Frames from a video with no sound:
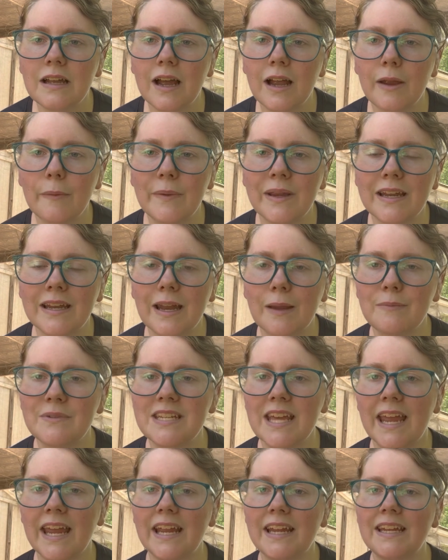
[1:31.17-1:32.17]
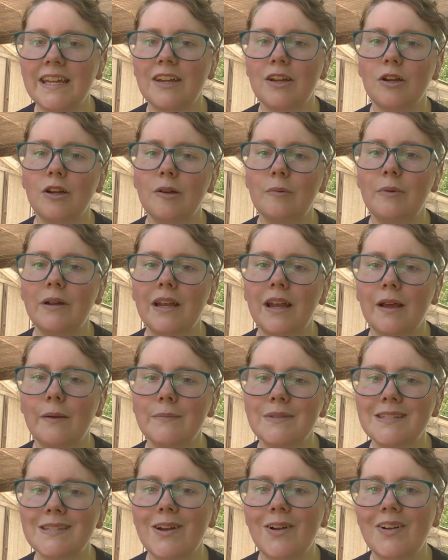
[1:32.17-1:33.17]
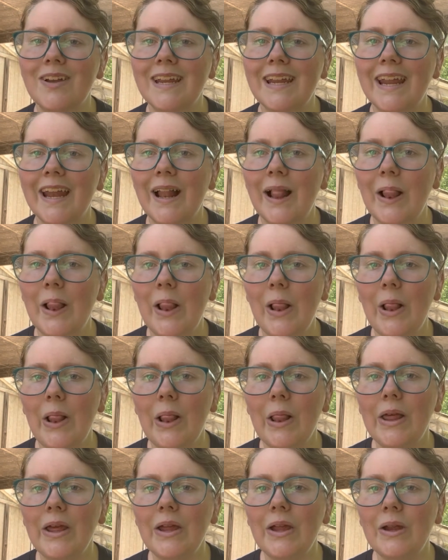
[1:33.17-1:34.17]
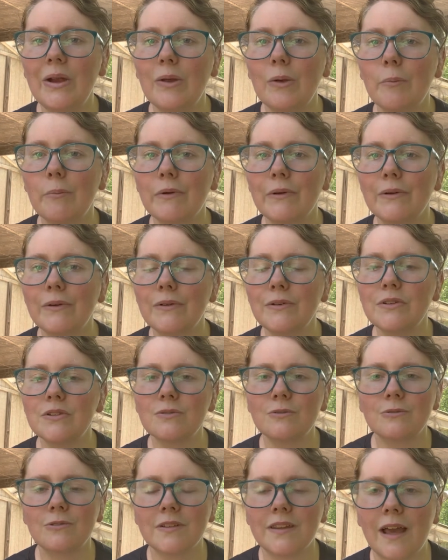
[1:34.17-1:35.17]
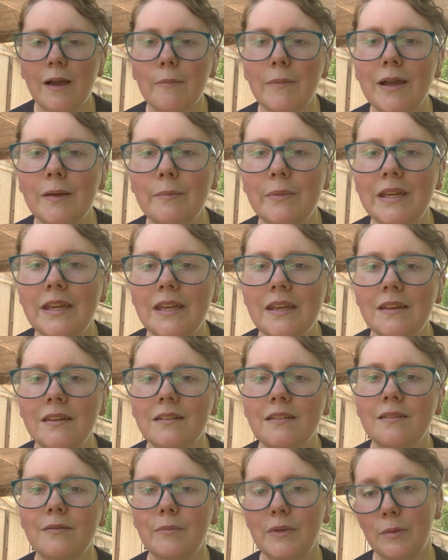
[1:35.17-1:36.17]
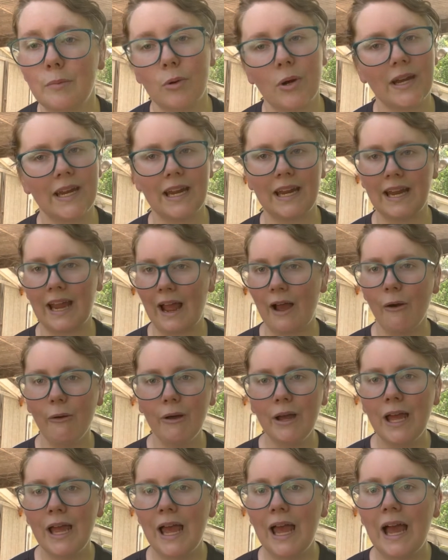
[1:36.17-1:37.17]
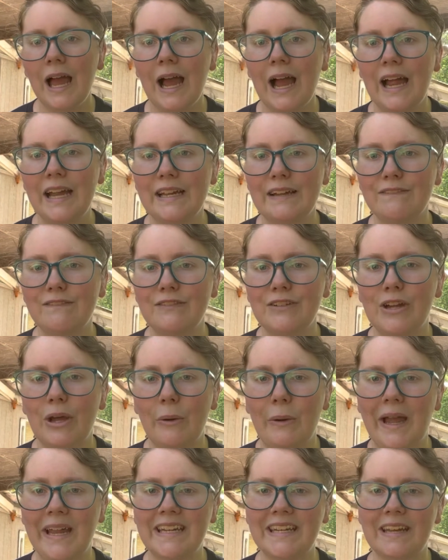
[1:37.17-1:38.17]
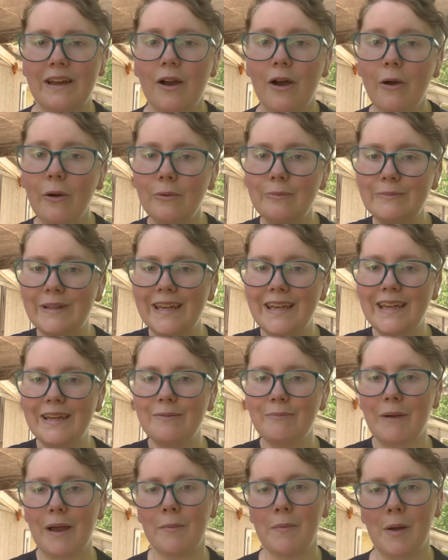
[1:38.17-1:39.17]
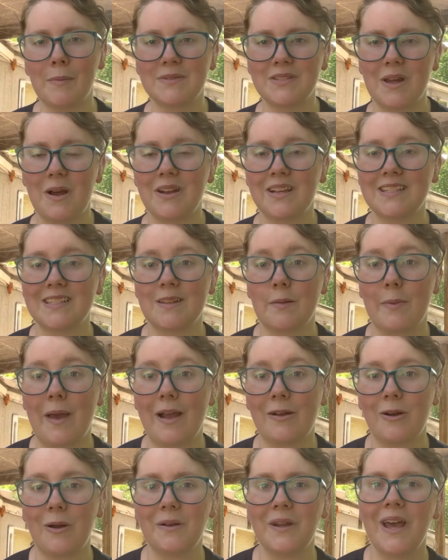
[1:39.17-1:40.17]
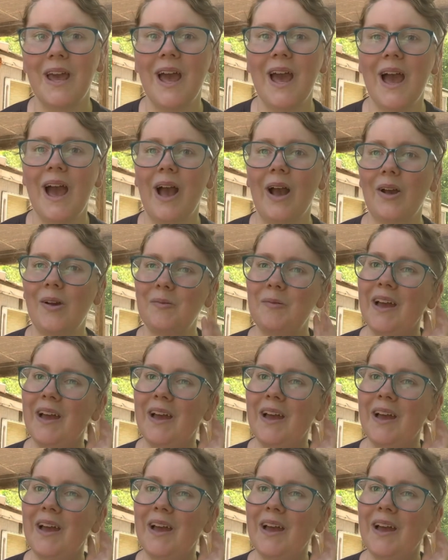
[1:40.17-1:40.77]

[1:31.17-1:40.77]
I mean, I'm tan here, but I'm starting to get a little burned, or that might be me breaking out. I have no idea. Oh, and my mom's dog is the background. Um,